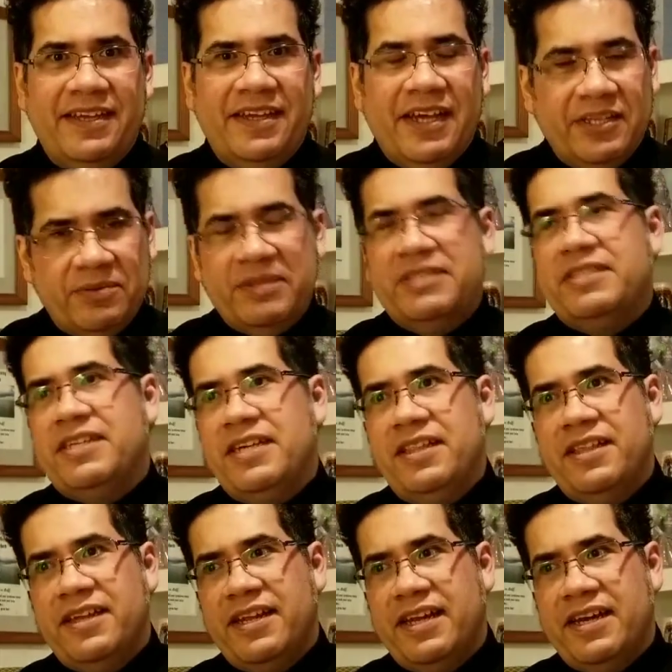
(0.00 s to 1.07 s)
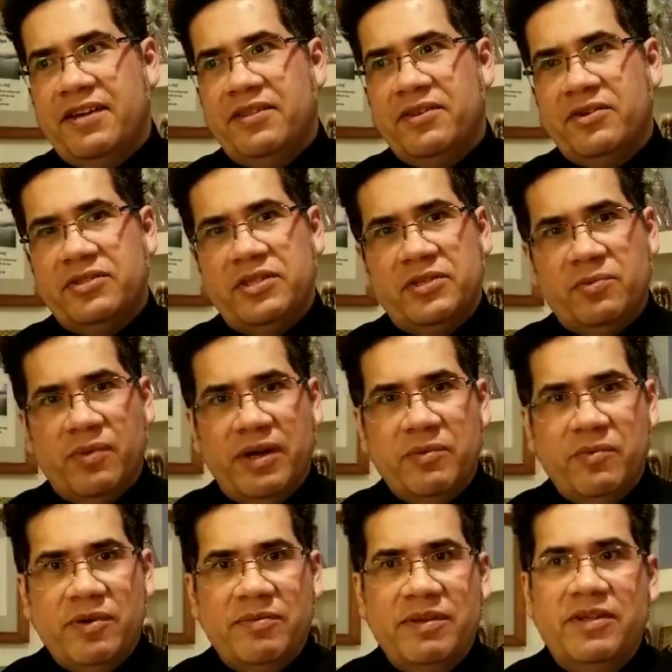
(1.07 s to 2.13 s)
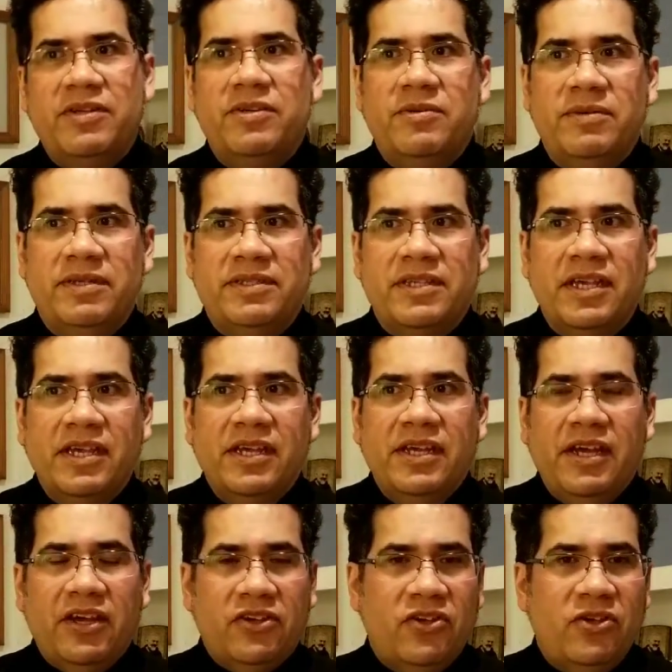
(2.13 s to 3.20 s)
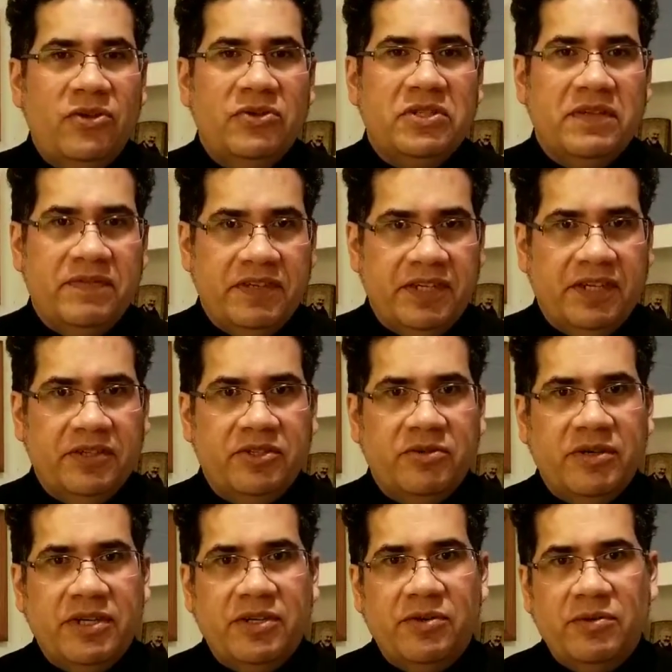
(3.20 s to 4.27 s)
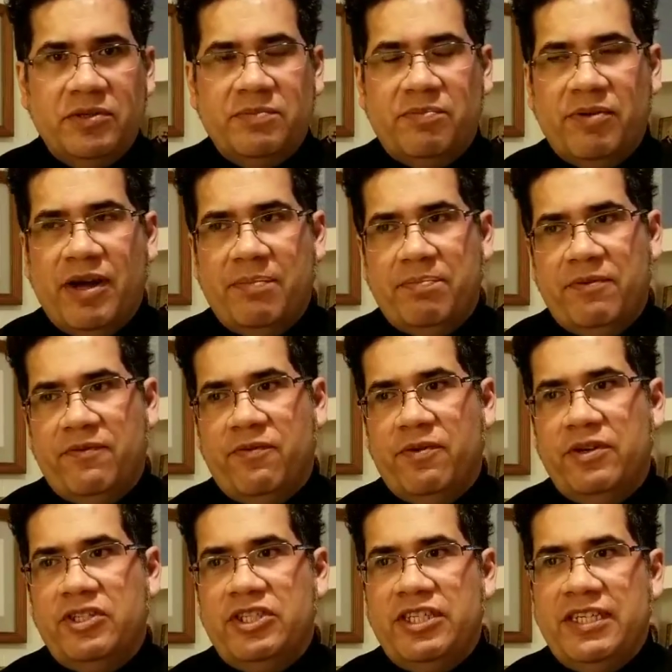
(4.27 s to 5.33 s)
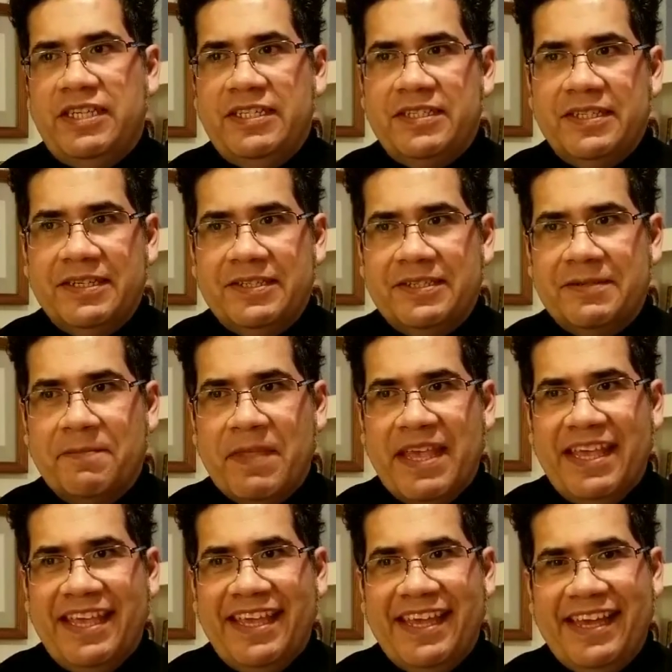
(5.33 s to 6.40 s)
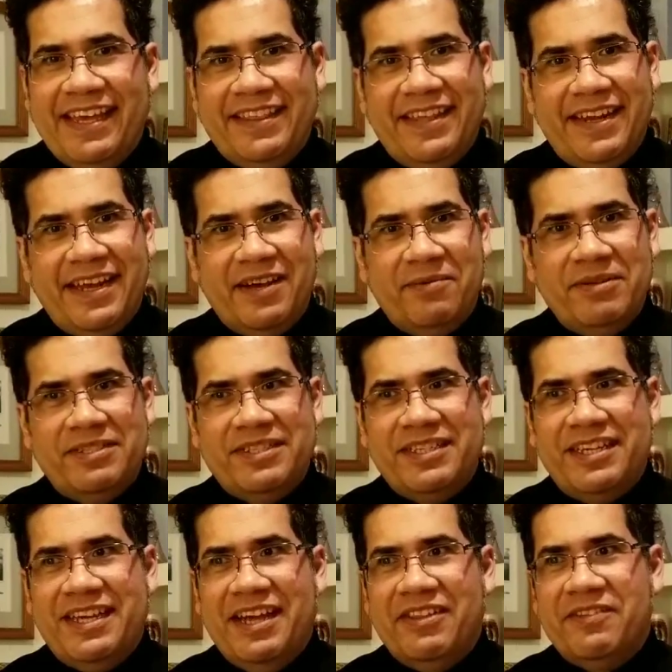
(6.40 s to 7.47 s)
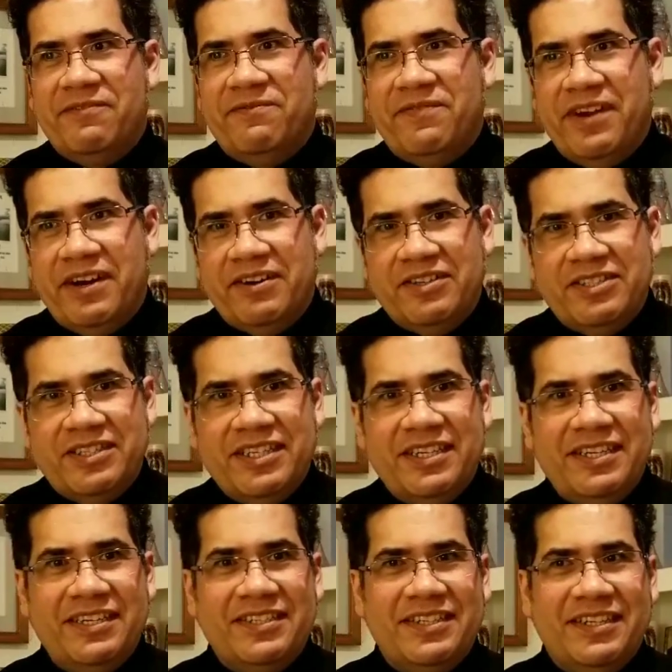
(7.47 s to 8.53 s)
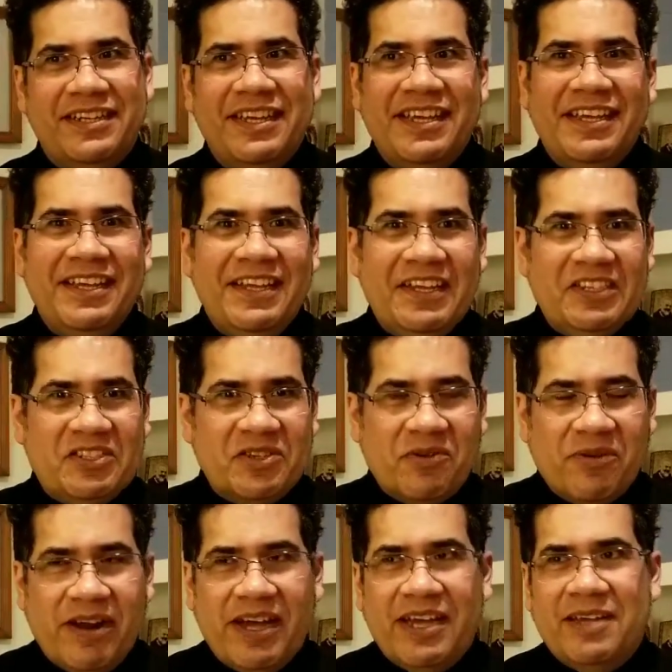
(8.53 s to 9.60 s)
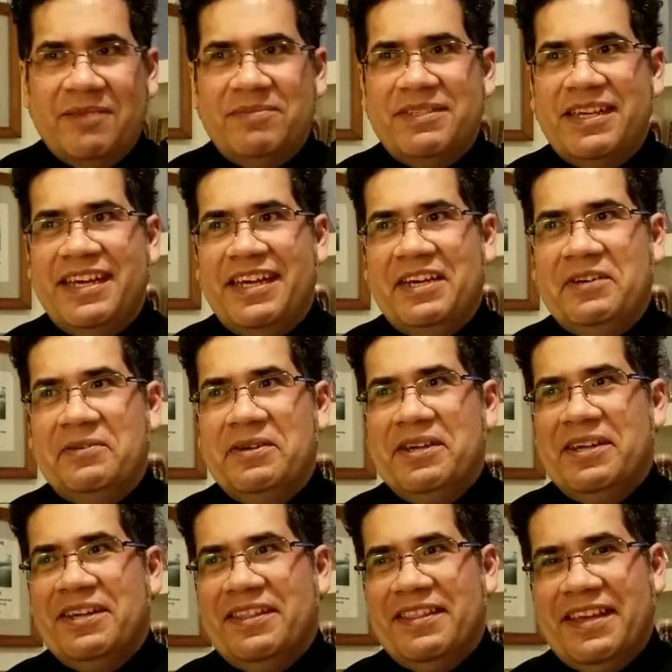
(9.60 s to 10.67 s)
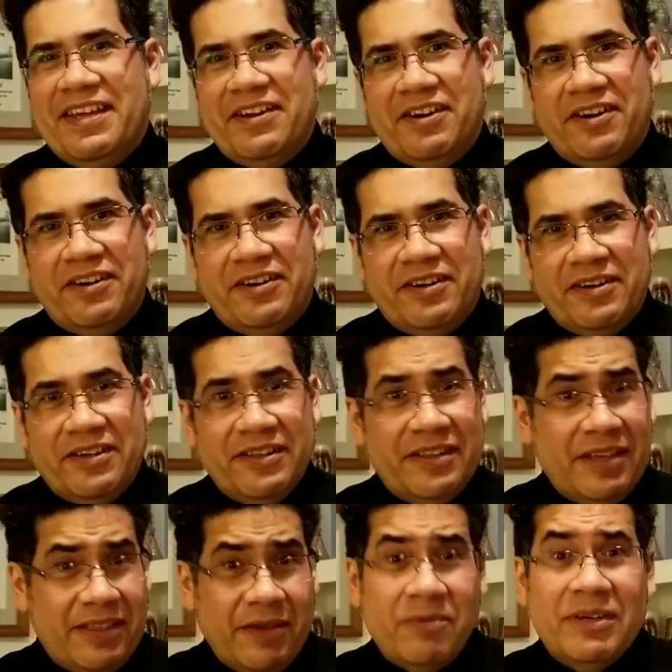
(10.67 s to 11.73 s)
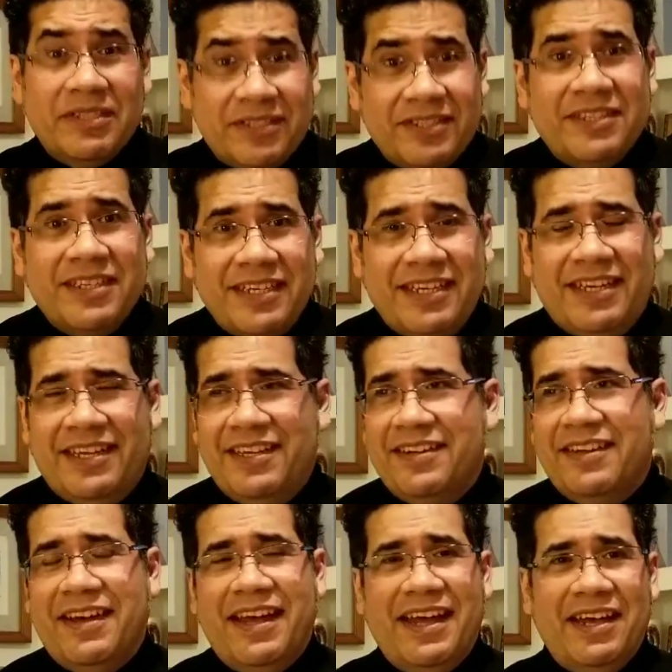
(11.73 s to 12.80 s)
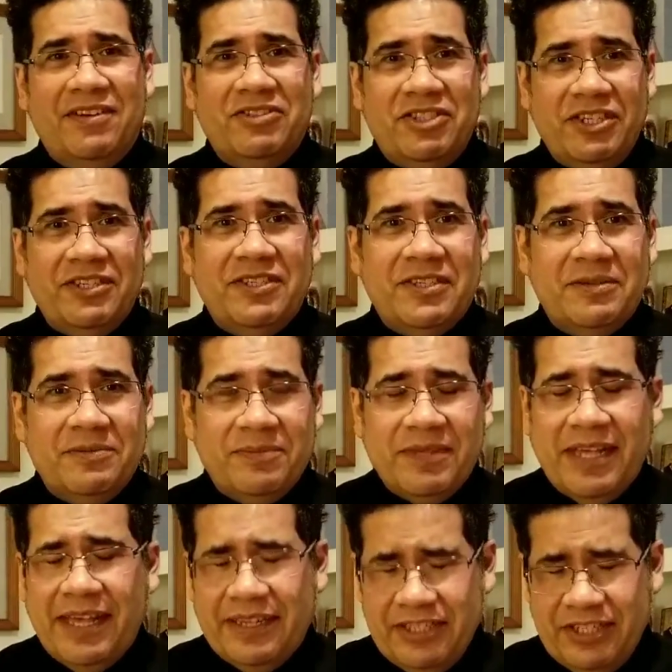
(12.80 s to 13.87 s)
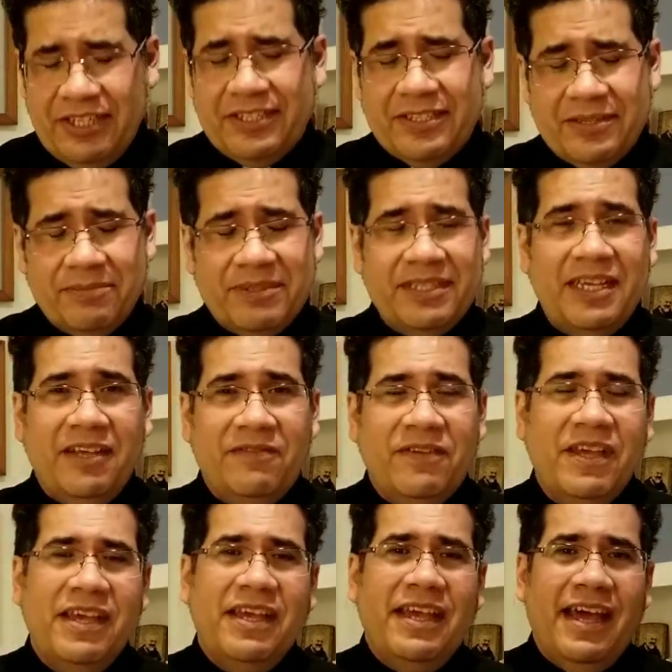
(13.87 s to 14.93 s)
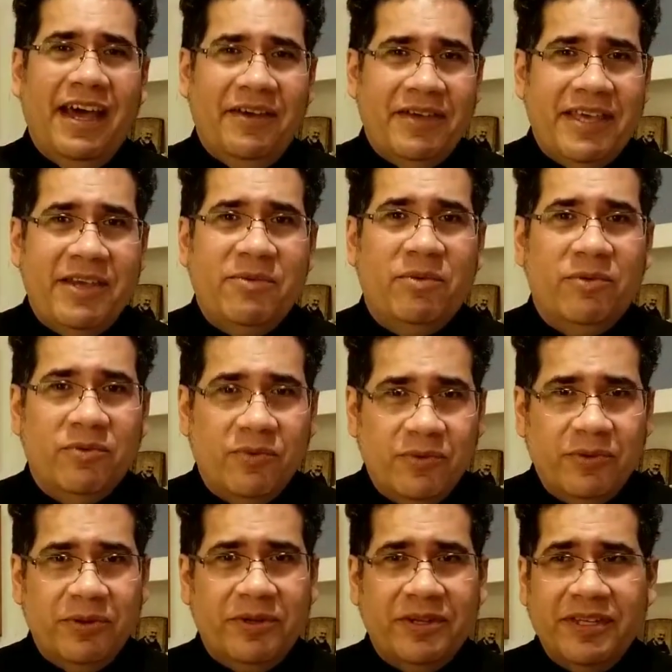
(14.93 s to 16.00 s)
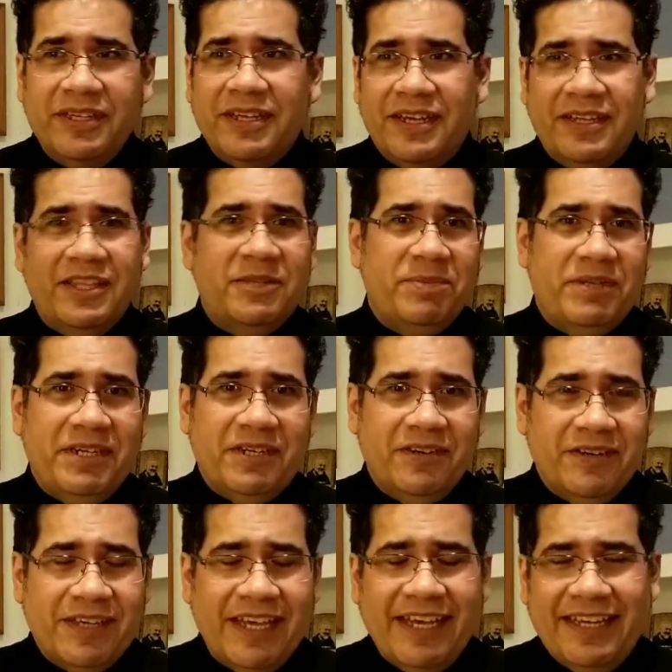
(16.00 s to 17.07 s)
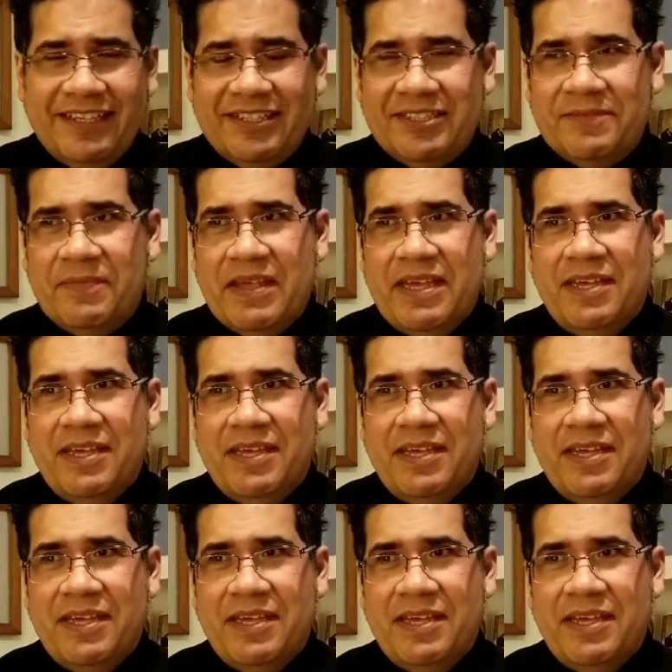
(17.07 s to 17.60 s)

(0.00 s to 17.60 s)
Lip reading: As we see that how there's this one woman who is accused of adultery who is brought before Jesus, and that how we see how the Pharisees and scribes, how they want to see how Jesus himself, how he will rule this particular case.